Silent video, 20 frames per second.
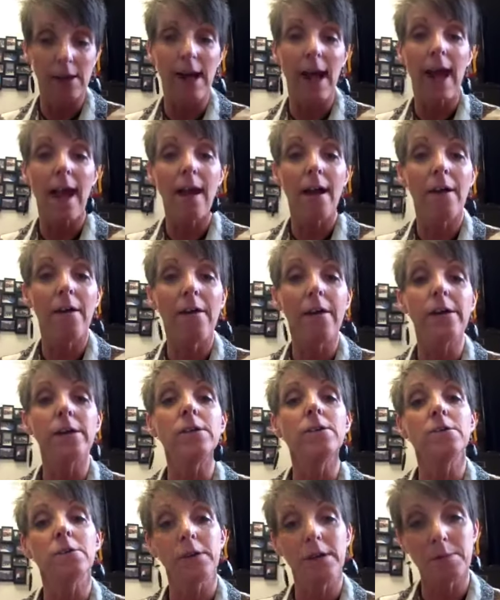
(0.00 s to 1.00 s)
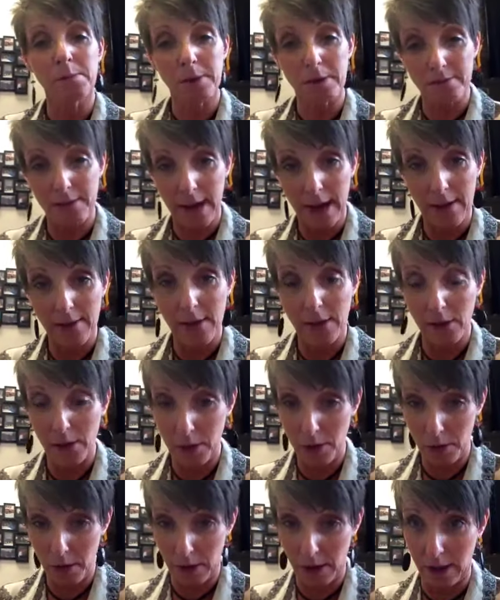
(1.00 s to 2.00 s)
How are you going to provide the
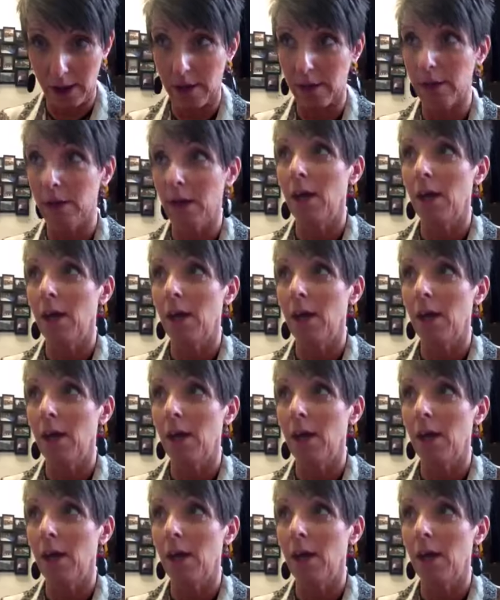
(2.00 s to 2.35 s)
hook?